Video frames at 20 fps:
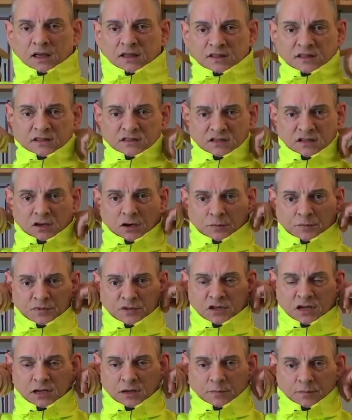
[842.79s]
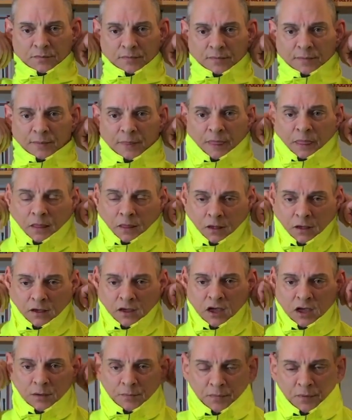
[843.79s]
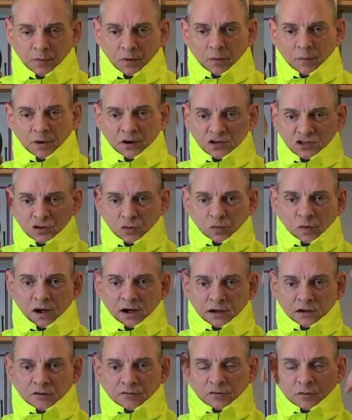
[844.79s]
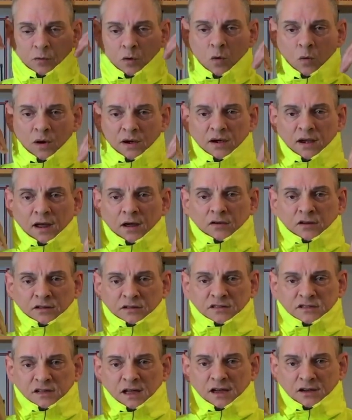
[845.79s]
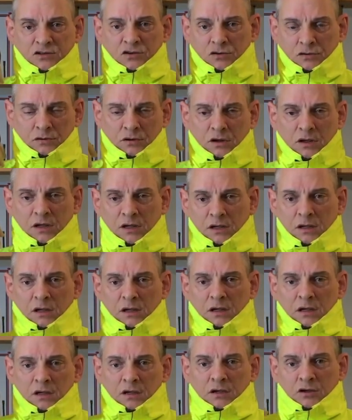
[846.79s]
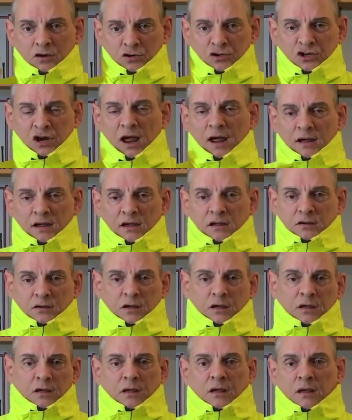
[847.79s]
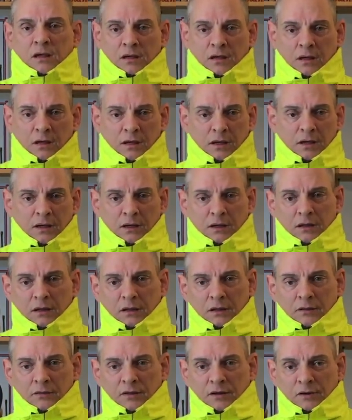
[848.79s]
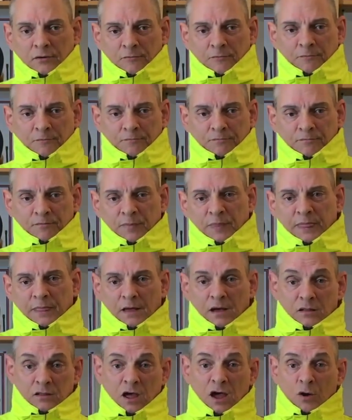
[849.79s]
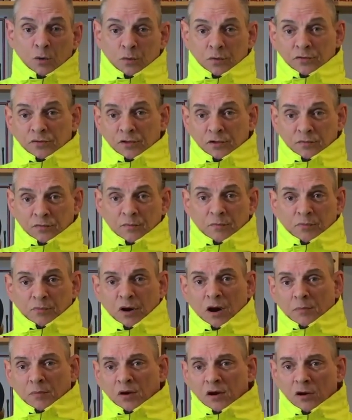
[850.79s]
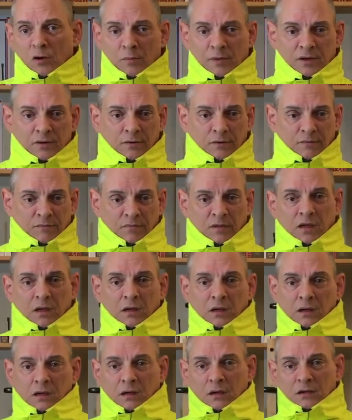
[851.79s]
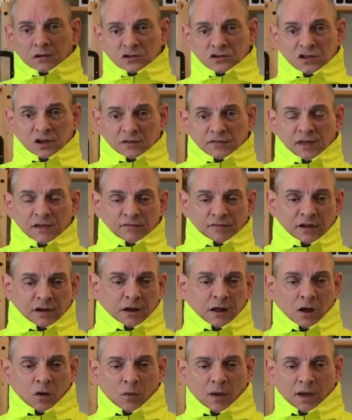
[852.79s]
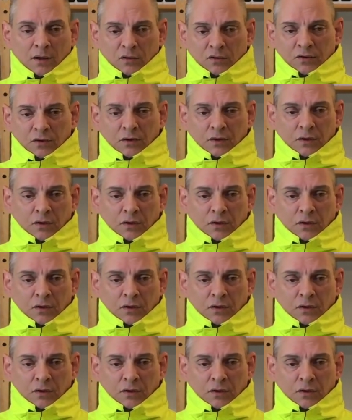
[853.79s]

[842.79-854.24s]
This helps keep a bunch of rain from going down inside your jacket there, along with a proper helmet. Check that video out.